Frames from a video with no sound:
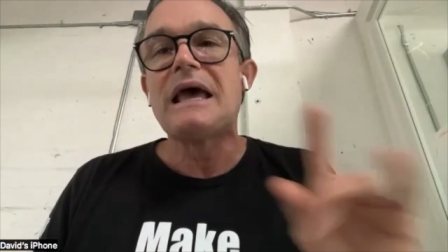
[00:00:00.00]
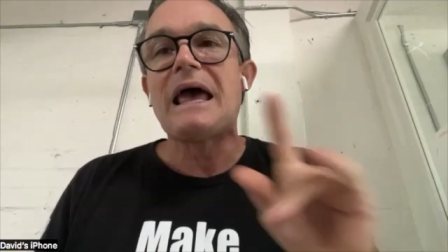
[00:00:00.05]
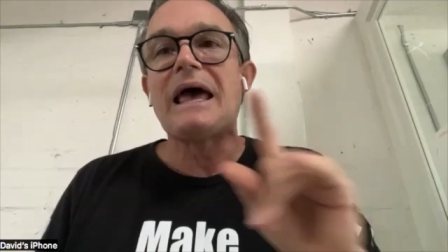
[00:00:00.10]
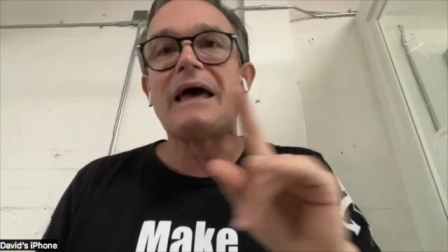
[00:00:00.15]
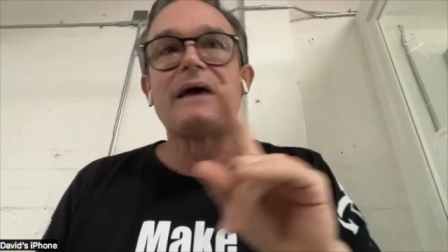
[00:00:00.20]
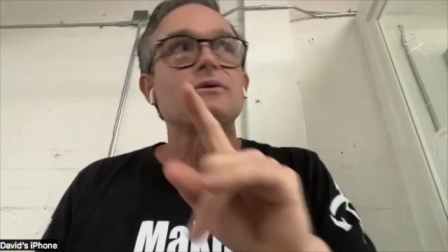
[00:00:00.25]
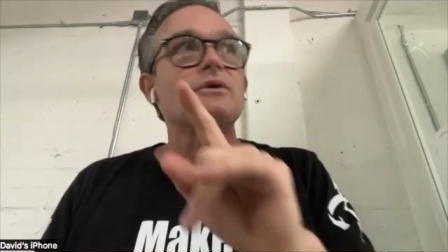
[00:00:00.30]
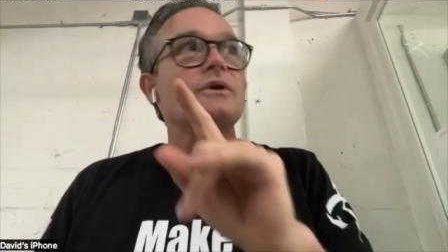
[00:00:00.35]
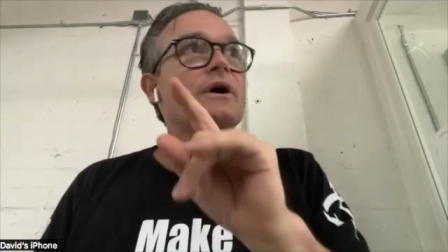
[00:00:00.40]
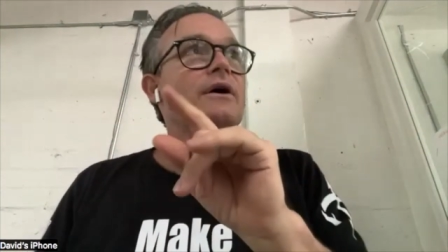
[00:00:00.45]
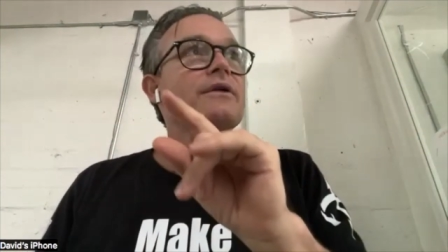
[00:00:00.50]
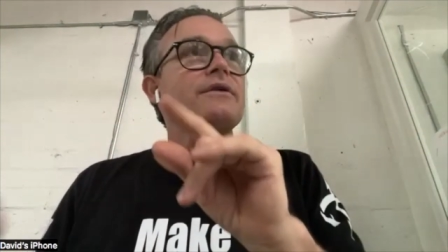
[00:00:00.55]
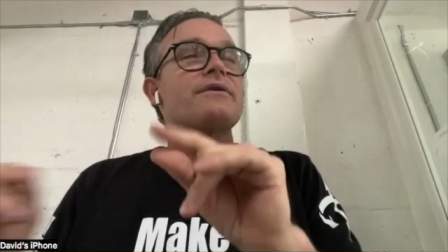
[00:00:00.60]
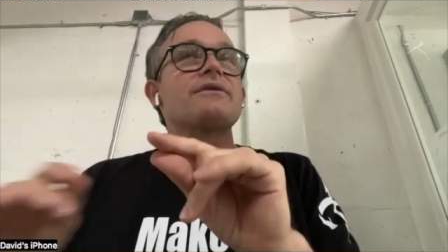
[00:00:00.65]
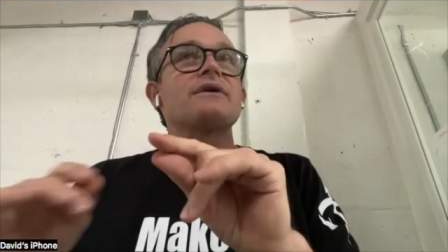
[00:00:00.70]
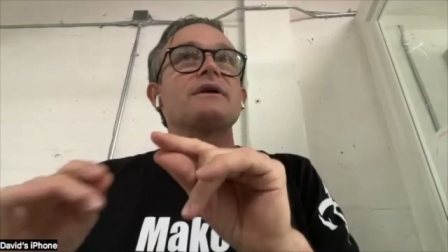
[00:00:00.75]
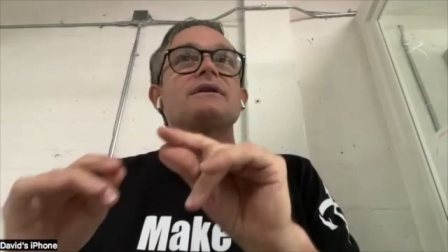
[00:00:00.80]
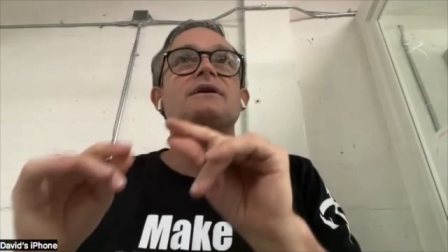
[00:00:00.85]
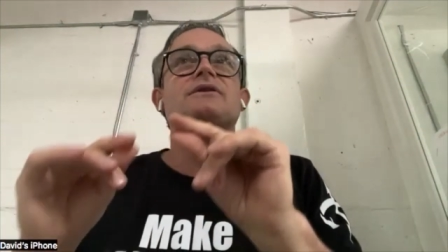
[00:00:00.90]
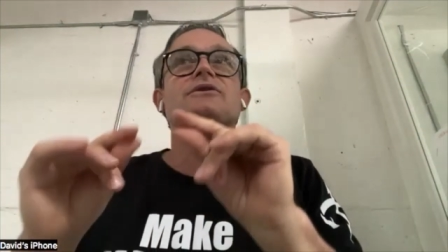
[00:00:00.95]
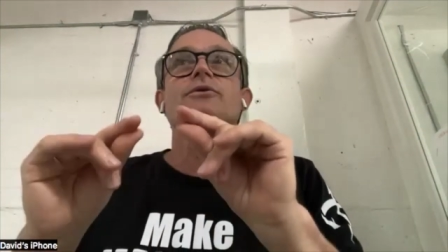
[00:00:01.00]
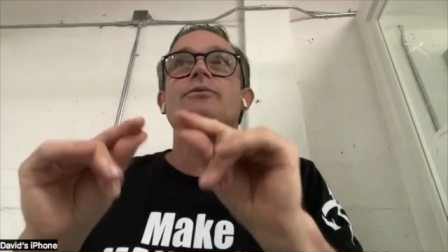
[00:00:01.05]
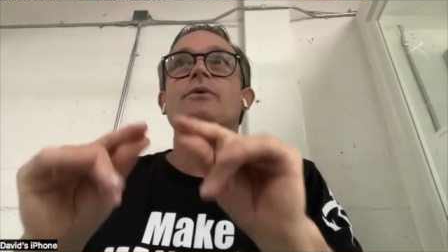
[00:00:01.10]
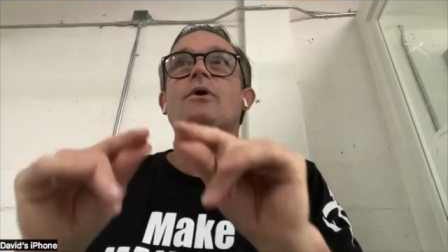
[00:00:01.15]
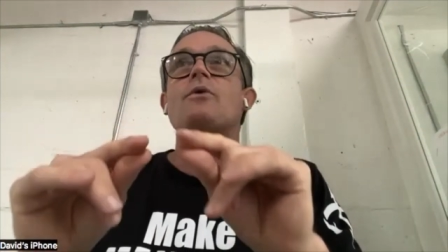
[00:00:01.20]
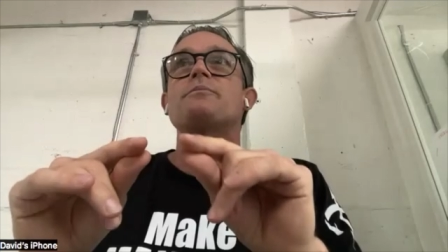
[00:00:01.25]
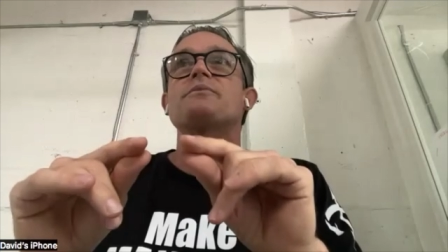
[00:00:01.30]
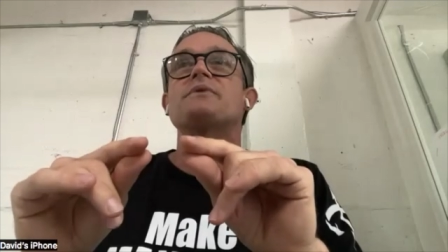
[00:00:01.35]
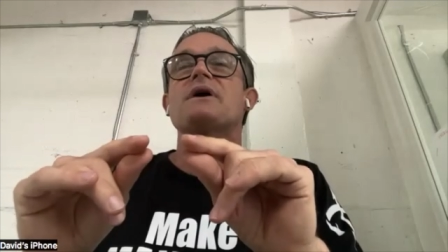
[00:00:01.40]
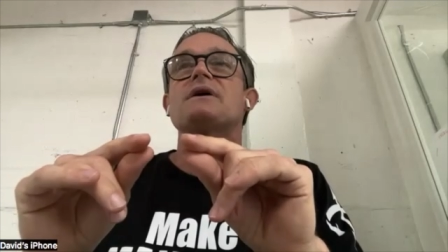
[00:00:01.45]
And the other thing that the
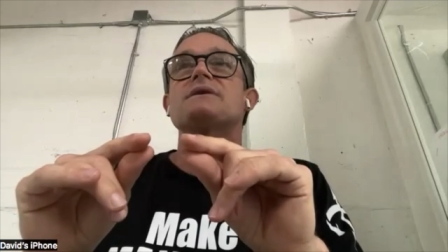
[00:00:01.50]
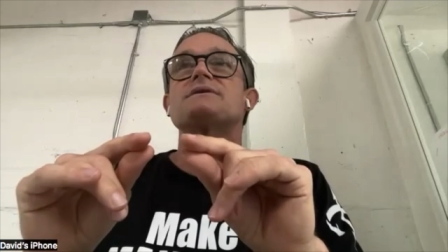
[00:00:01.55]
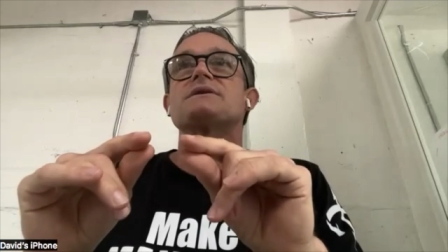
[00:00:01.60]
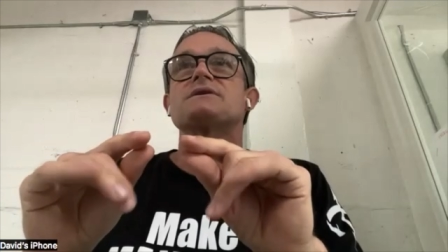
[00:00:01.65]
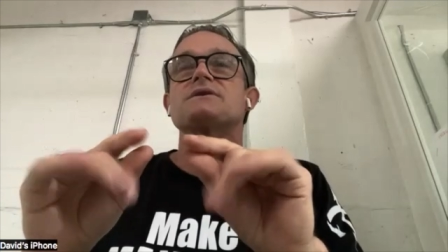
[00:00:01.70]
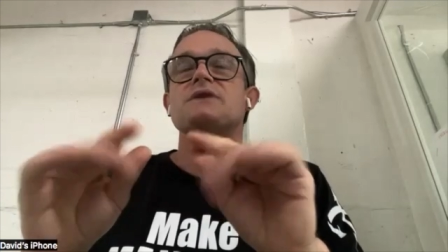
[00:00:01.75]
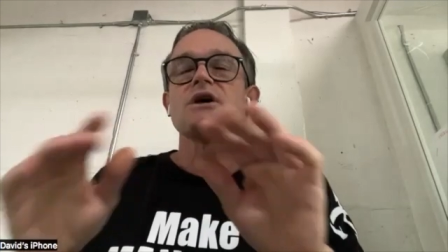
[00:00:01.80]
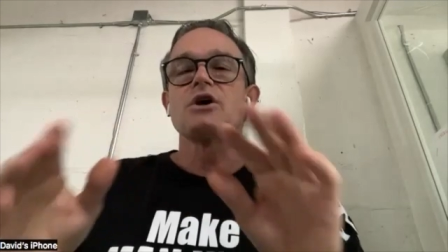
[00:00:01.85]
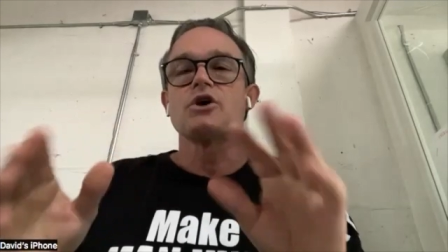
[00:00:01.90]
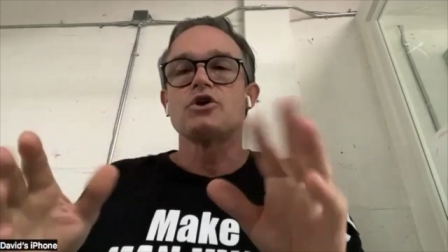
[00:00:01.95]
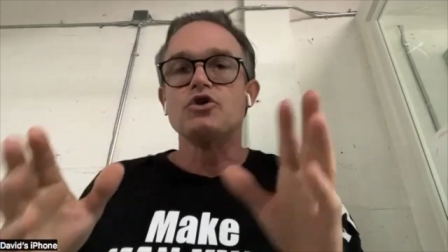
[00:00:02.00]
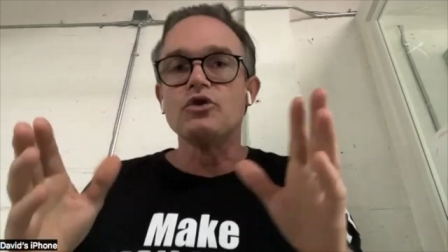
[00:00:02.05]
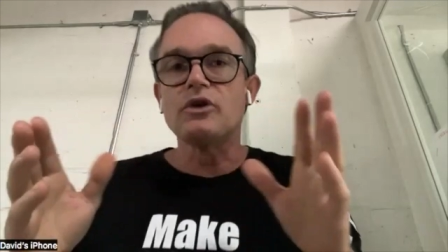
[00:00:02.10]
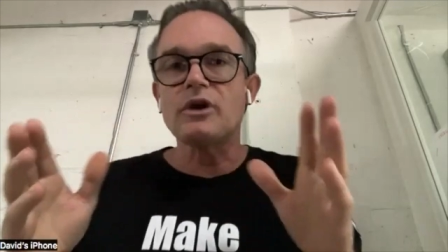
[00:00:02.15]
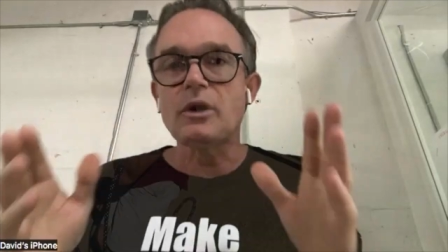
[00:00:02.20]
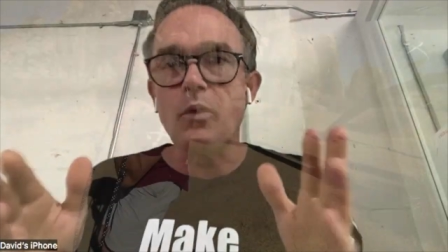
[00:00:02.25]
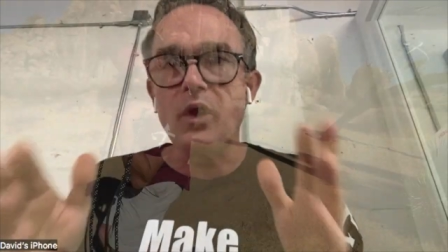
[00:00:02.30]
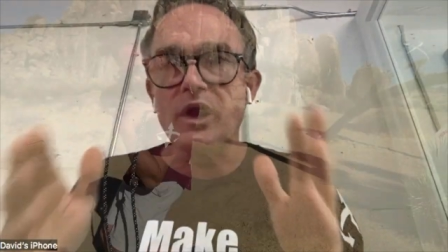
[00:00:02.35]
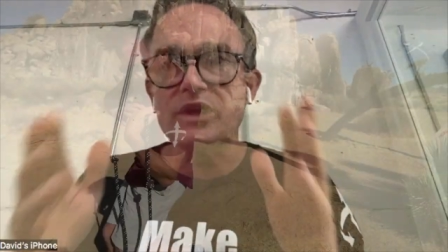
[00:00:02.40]
rope does is you can